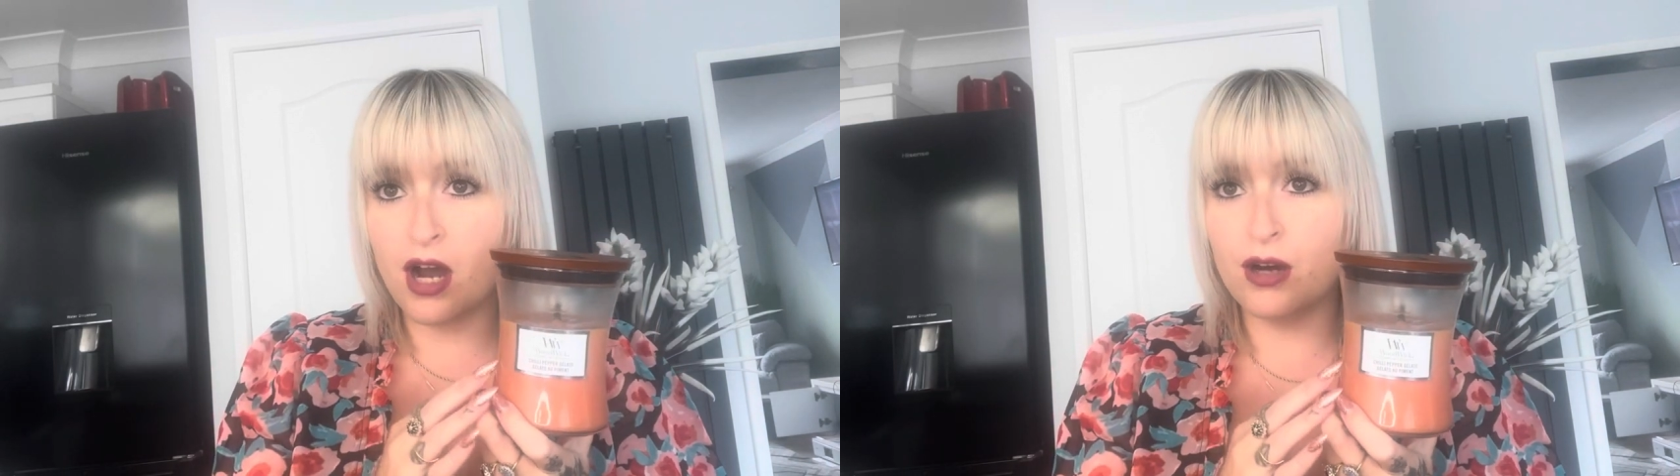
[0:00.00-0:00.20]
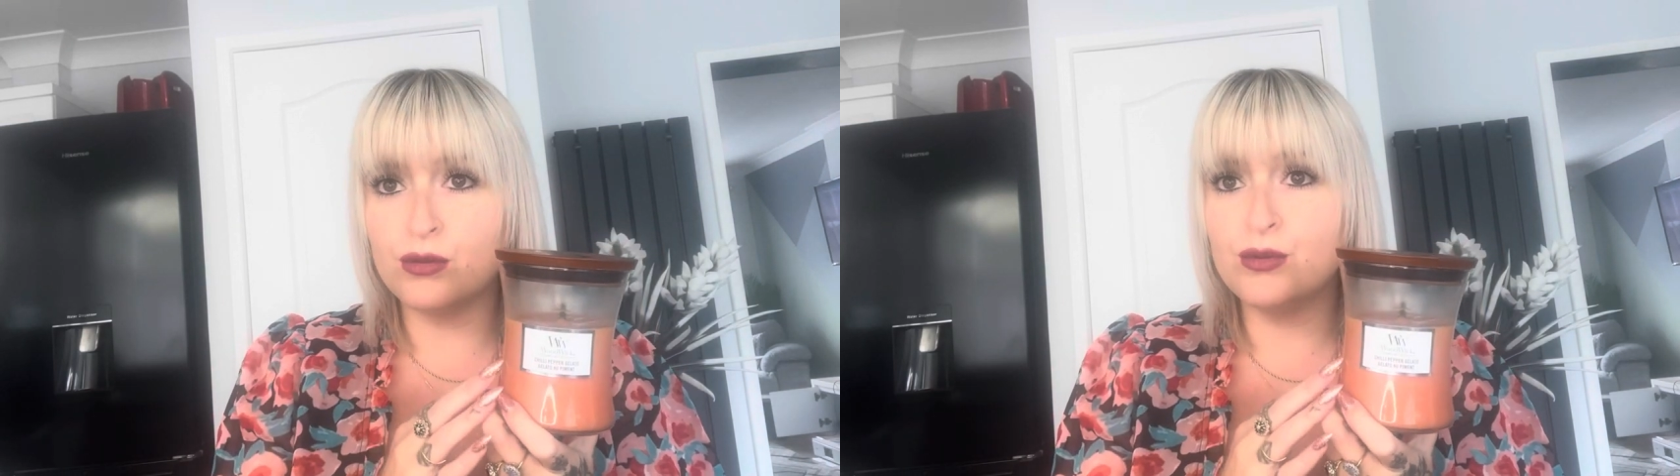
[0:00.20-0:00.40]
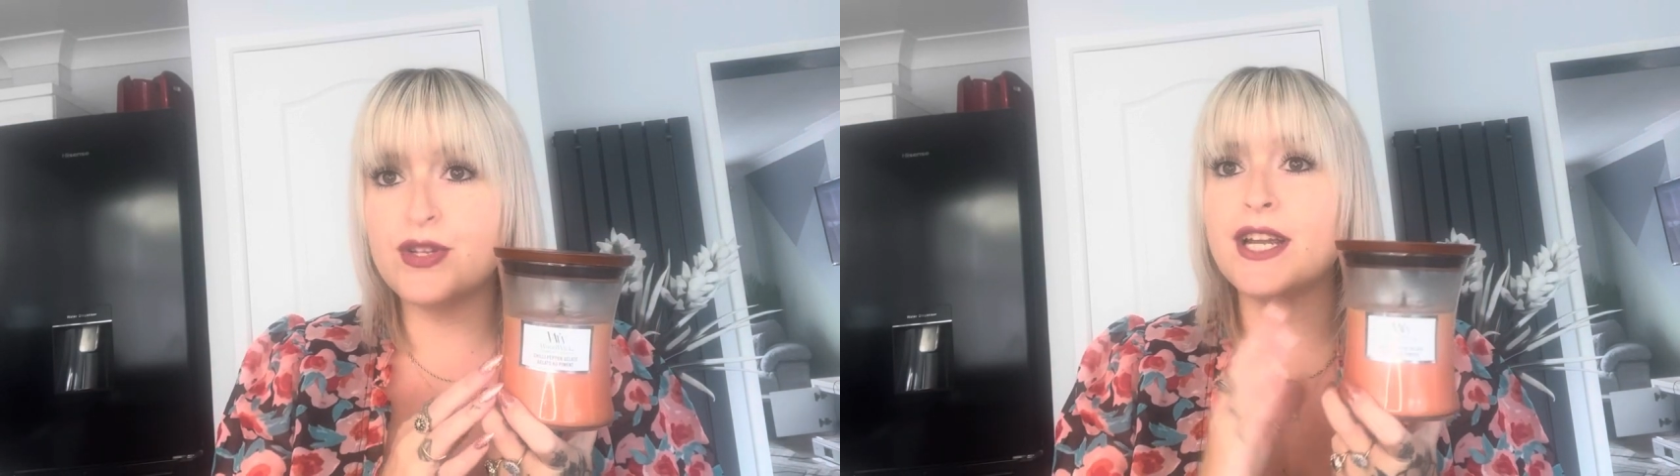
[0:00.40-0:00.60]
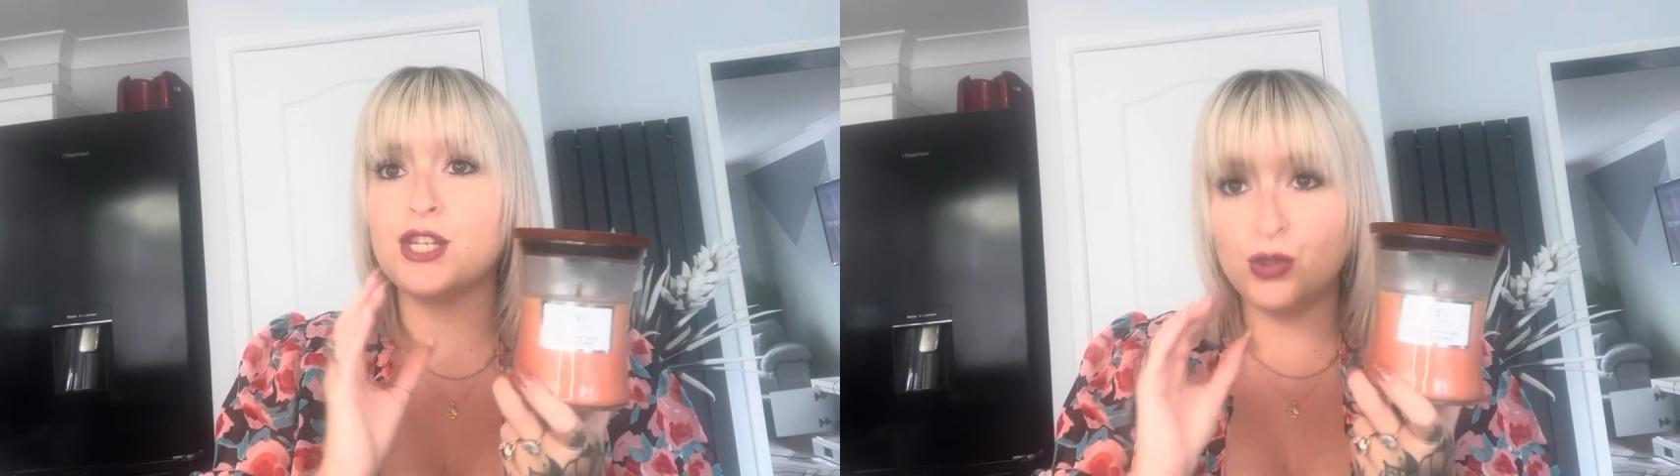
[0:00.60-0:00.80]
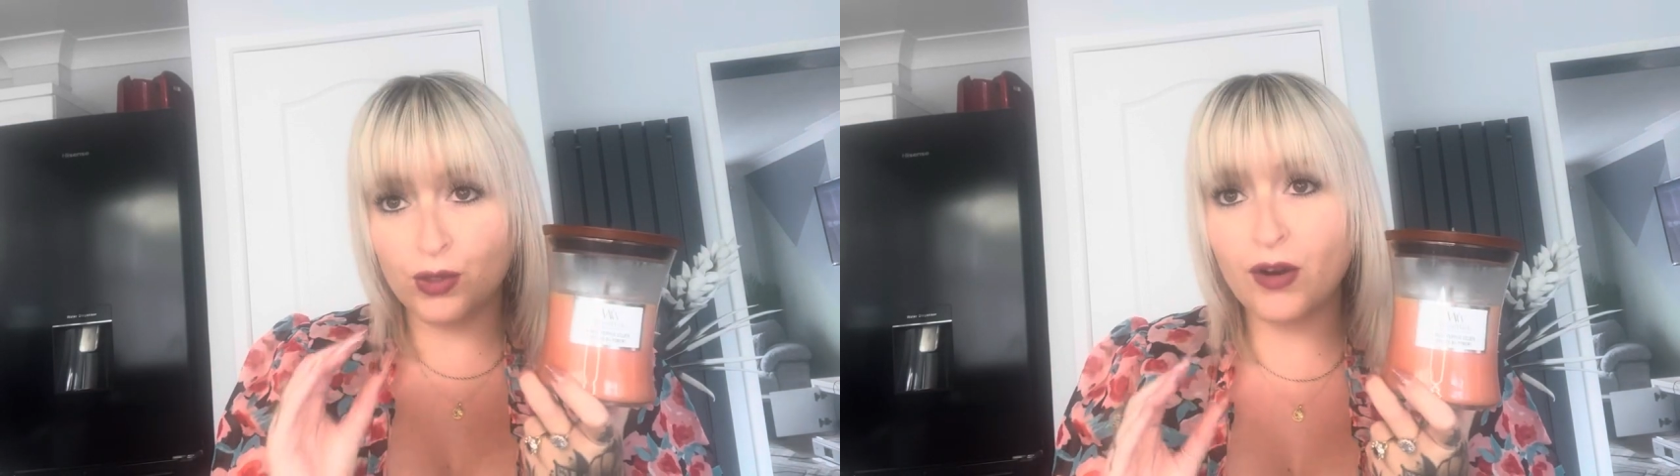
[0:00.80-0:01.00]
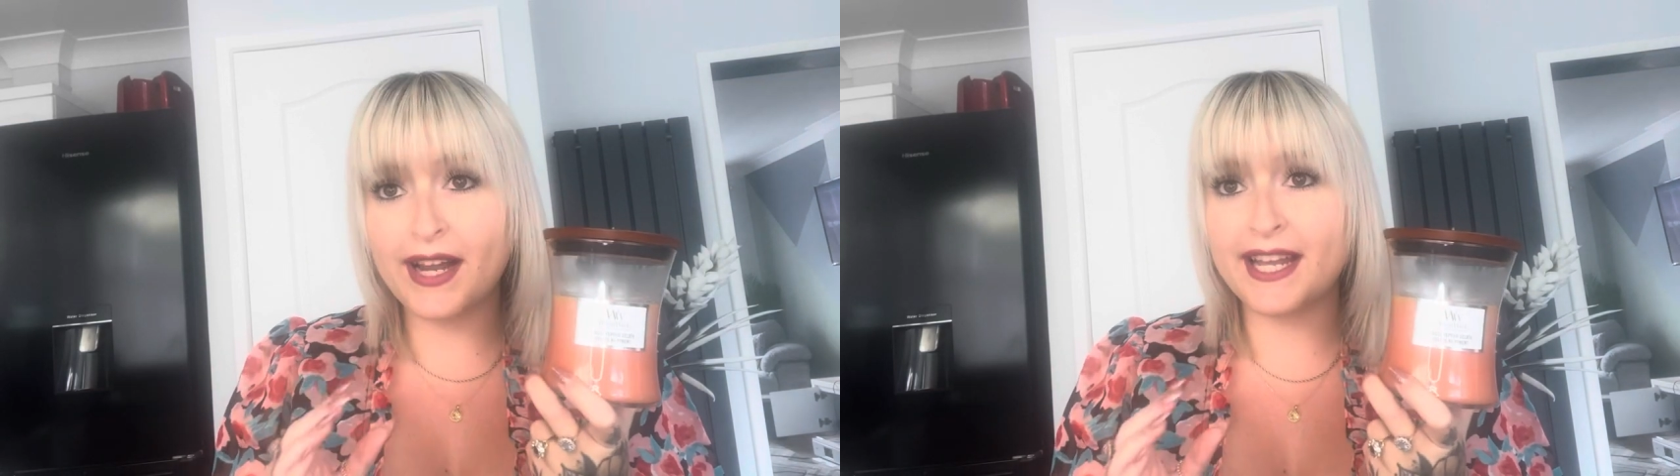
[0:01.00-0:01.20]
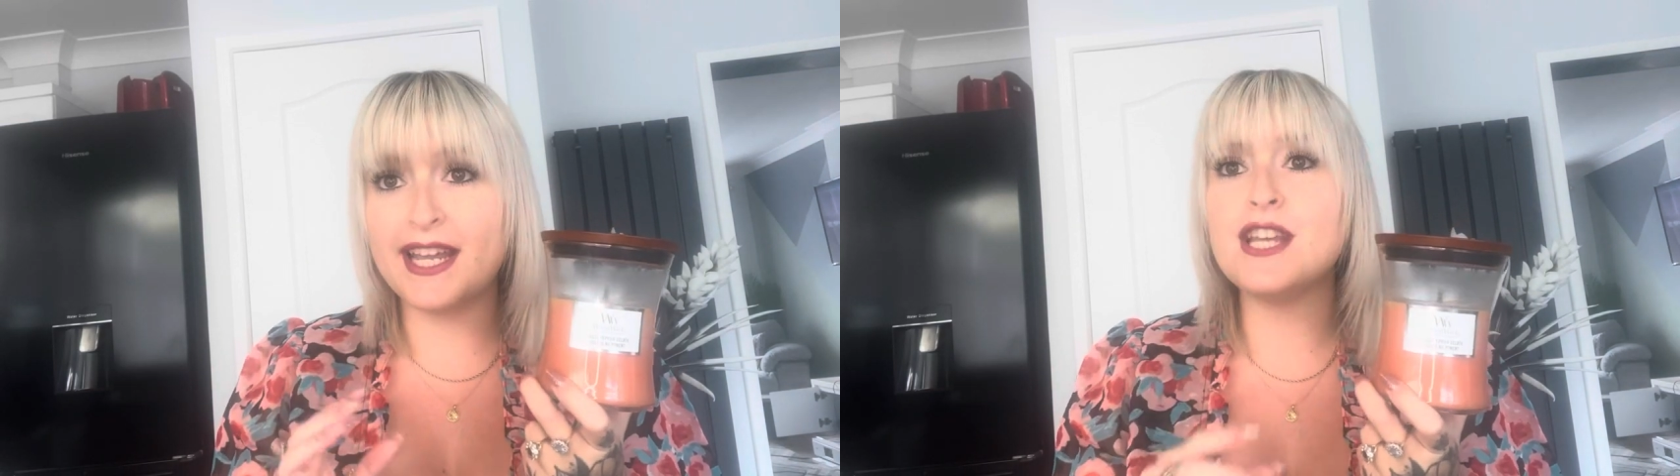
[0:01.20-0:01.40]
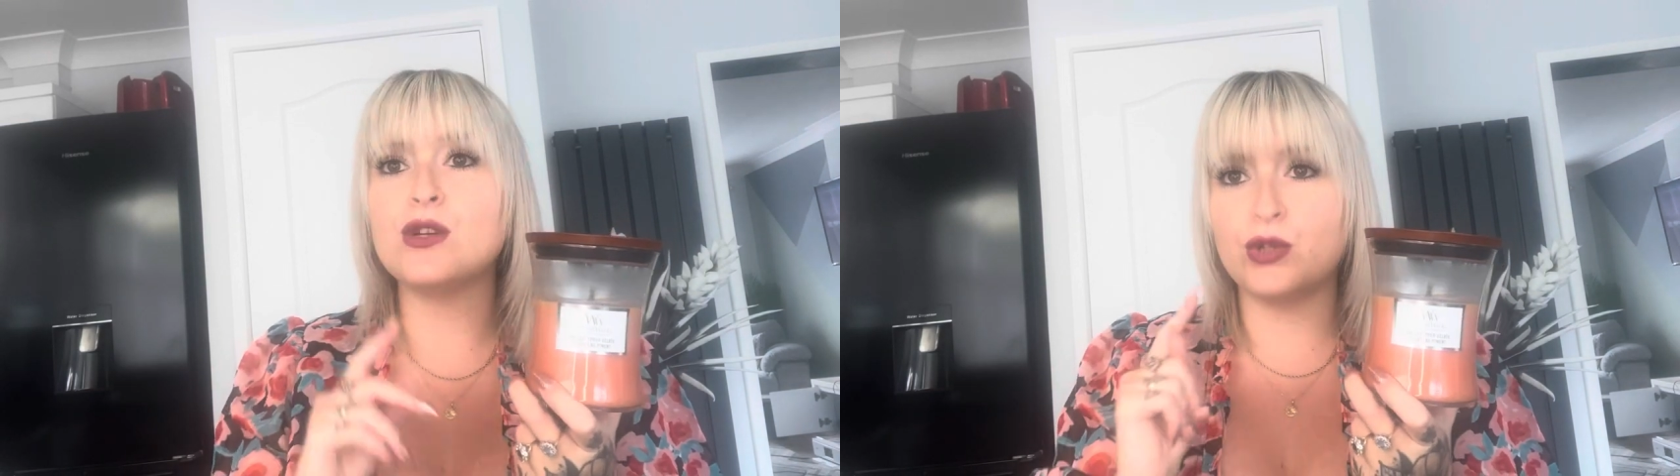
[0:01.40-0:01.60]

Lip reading: cold and you like it,